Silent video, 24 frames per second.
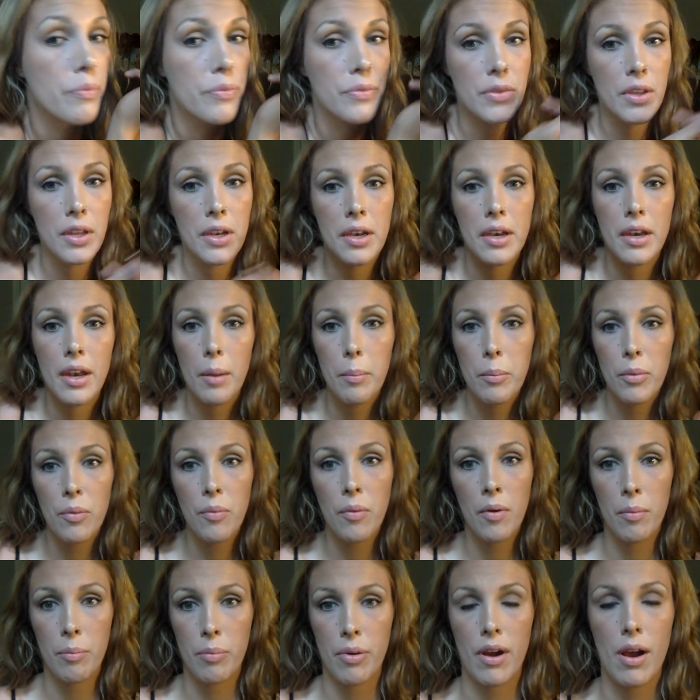
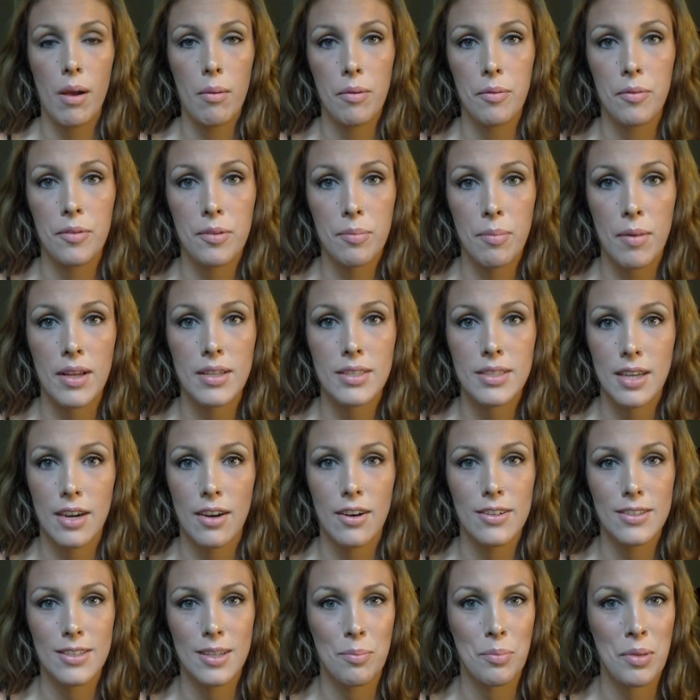with mascara
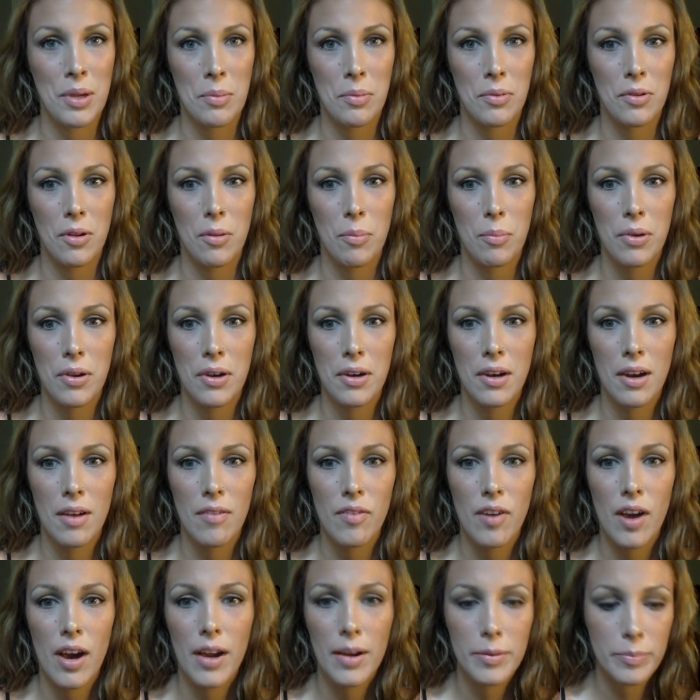is that people don't put enough
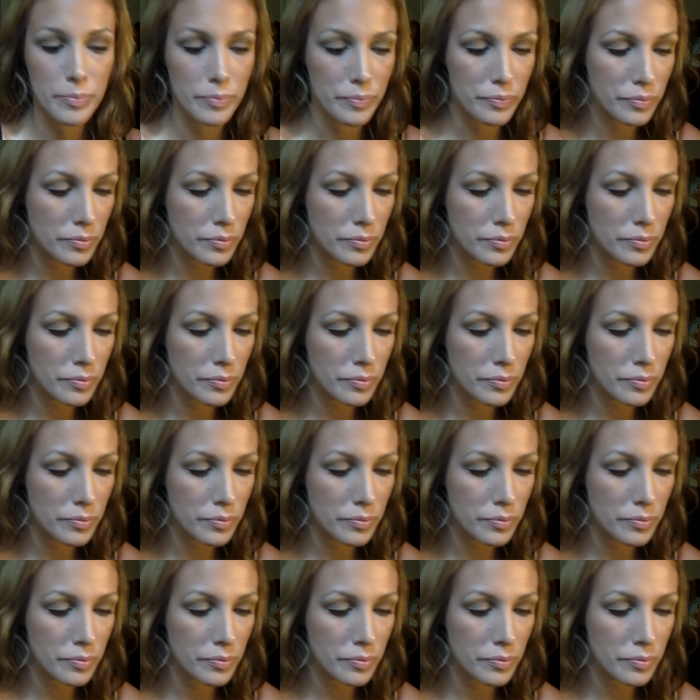on.